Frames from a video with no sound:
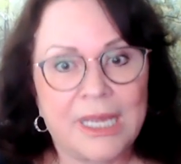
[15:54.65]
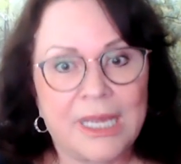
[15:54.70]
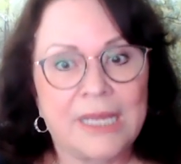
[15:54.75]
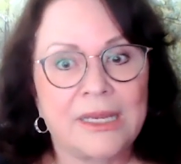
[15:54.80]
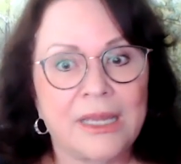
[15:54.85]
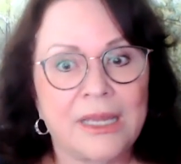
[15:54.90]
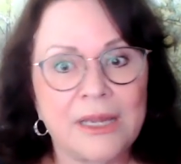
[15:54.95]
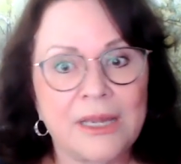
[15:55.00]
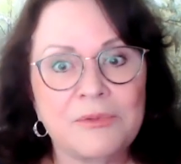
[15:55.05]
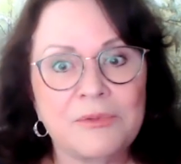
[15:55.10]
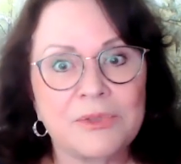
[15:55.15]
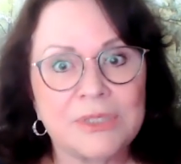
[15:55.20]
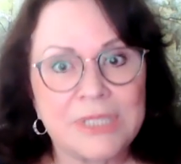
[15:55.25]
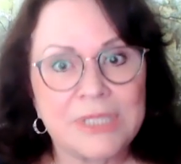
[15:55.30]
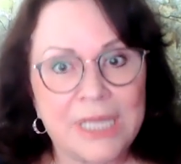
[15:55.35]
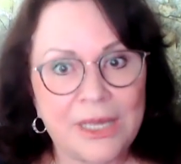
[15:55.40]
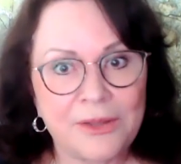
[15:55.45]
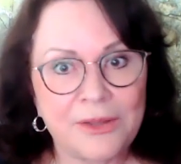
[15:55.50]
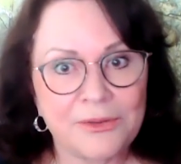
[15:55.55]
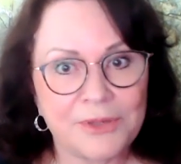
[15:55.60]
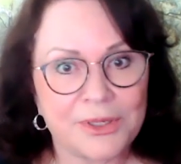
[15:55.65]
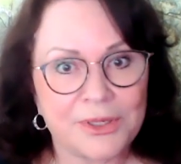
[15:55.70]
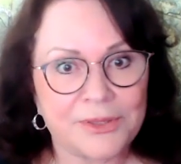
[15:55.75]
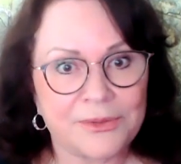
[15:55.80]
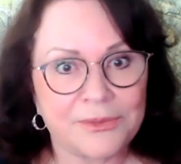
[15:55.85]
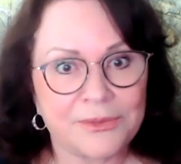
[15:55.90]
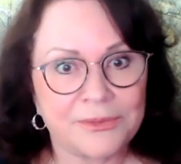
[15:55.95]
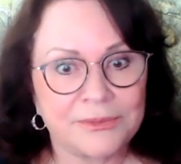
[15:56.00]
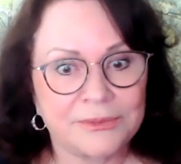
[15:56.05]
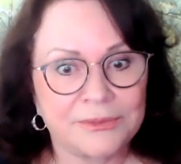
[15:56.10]
And I will tell
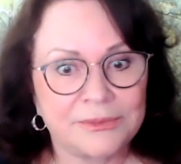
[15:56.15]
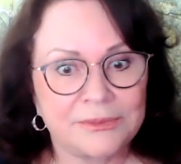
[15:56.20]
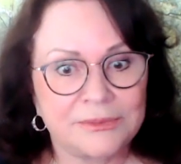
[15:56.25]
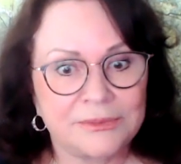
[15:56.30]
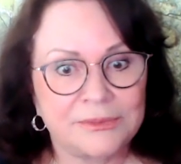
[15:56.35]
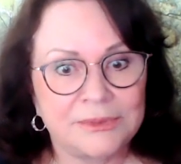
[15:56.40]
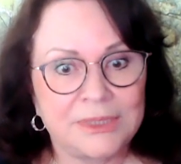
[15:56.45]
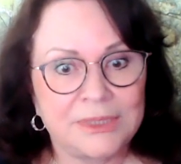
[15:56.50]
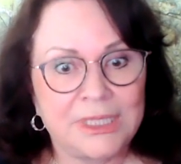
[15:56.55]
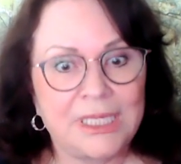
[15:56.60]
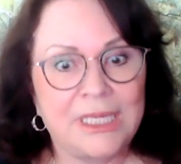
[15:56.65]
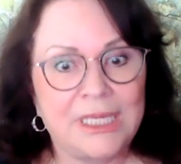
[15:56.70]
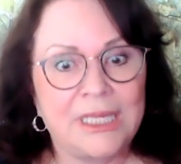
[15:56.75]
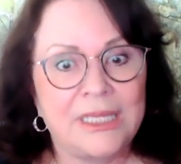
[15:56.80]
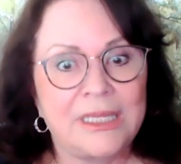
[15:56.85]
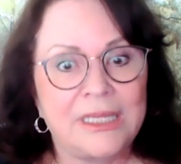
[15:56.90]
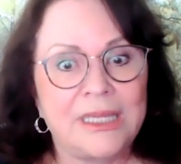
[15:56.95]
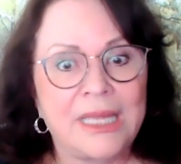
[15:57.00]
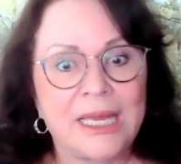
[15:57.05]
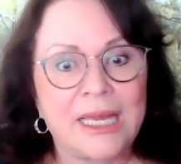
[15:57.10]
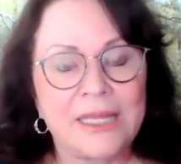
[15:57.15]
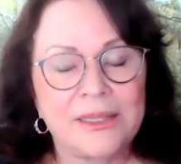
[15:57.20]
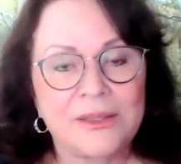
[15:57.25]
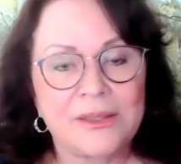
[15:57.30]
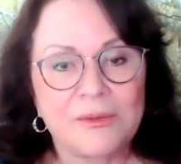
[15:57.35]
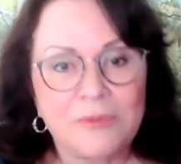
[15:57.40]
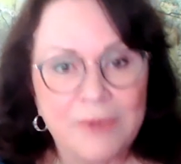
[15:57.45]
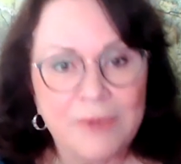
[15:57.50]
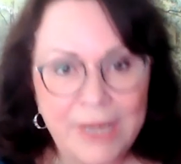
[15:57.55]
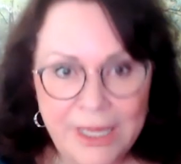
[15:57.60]
you that
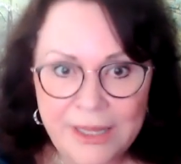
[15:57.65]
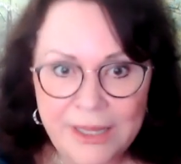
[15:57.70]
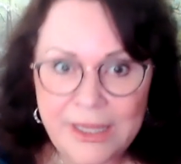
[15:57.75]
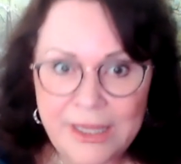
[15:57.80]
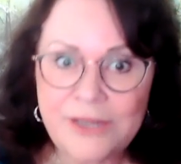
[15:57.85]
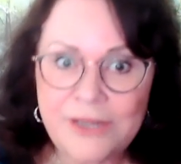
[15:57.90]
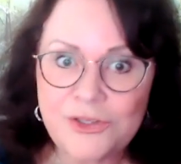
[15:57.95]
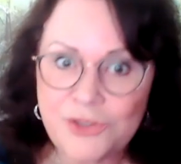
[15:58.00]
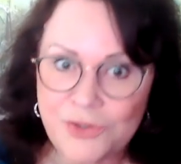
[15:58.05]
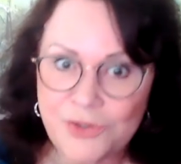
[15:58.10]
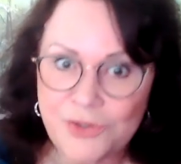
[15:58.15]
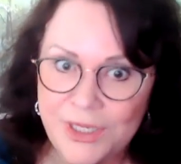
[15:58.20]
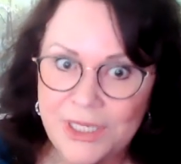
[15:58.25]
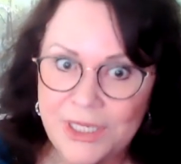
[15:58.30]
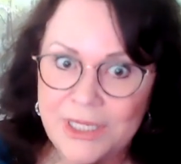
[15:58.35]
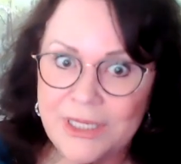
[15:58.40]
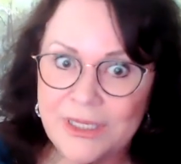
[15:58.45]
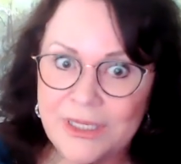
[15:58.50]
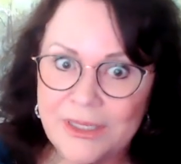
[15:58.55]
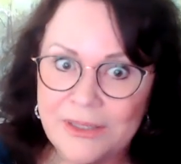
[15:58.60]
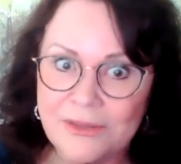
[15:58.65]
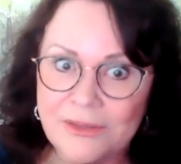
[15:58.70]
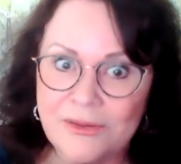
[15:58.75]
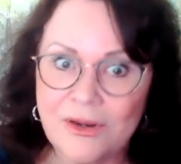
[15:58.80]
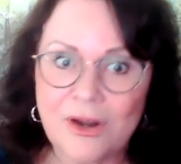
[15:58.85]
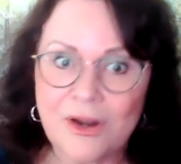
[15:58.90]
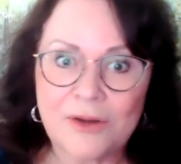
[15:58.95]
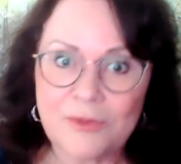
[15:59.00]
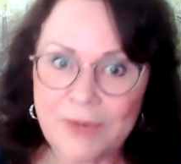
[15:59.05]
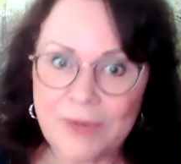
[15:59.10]
the way they treated
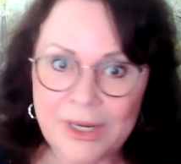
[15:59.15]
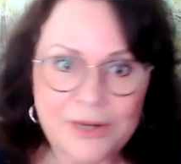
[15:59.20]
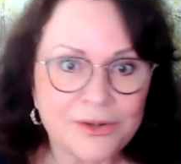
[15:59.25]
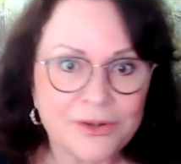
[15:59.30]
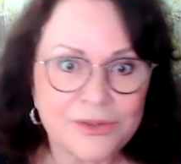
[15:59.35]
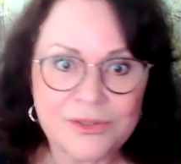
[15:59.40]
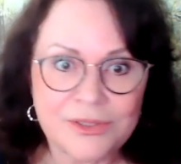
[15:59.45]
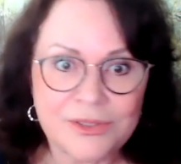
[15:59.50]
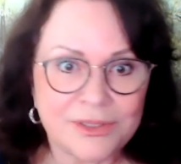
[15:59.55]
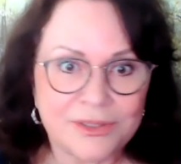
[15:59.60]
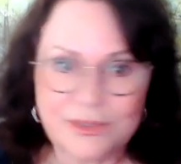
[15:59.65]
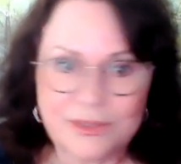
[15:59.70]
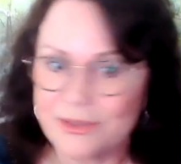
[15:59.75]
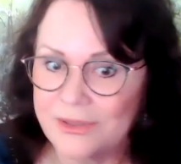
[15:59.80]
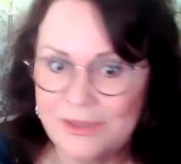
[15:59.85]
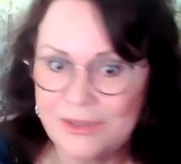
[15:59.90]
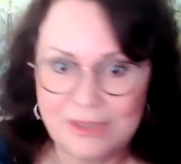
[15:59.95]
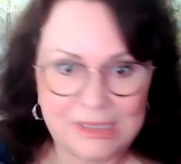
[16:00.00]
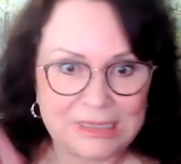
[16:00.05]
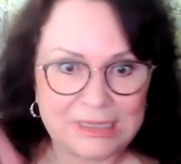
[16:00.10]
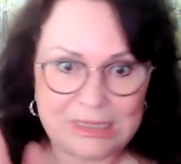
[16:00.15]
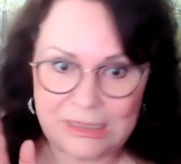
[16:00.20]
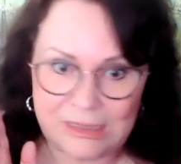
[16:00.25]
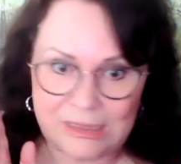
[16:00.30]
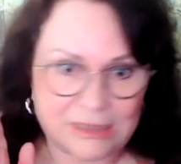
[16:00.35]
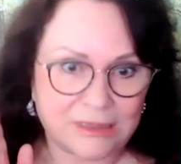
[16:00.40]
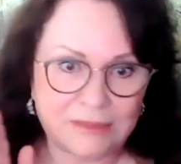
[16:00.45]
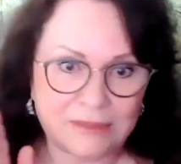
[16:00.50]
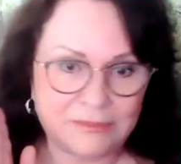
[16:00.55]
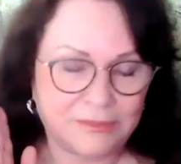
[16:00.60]
our records
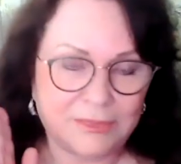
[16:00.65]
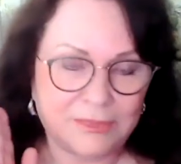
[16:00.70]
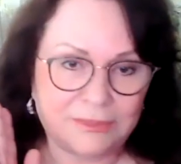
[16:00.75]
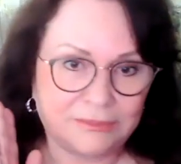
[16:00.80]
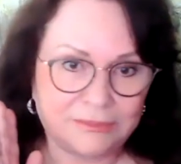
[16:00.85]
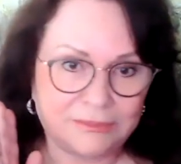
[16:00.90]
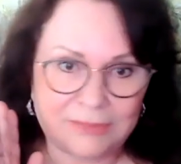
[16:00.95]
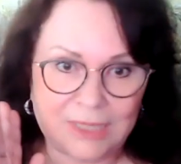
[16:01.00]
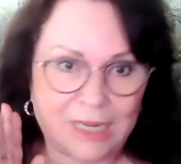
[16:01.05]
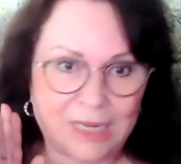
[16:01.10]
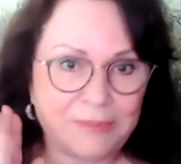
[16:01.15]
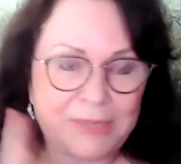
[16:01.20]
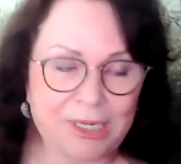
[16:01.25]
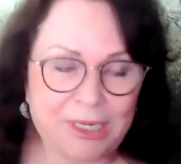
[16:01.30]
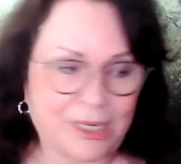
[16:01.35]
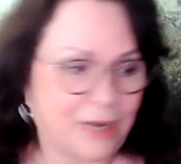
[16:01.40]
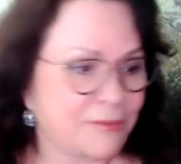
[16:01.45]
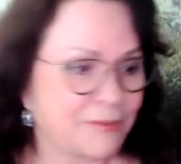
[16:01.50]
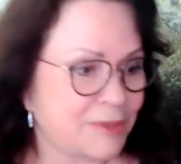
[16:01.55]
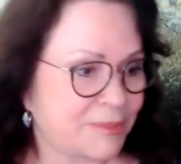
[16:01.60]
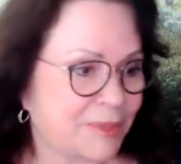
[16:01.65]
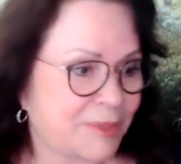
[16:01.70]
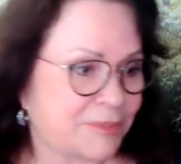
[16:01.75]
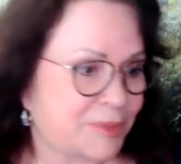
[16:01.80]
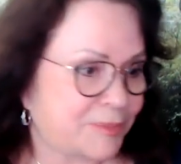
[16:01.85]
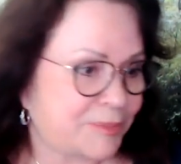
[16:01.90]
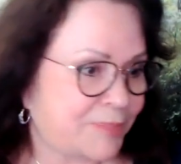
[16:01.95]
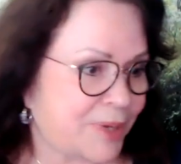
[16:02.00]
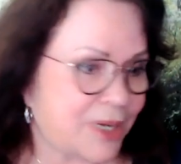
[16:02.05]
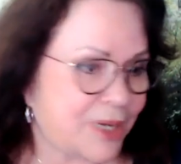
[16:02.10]
is I mean, I
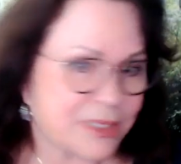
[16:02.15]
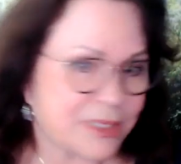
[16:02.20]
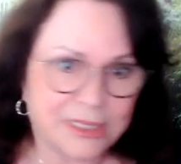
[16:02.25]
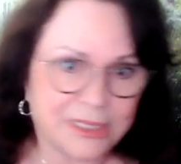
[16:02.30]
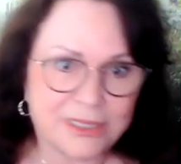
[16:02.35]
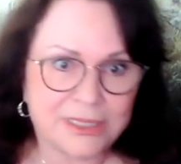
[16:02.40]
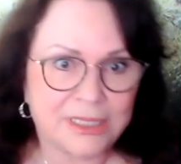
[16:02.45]
remember boxes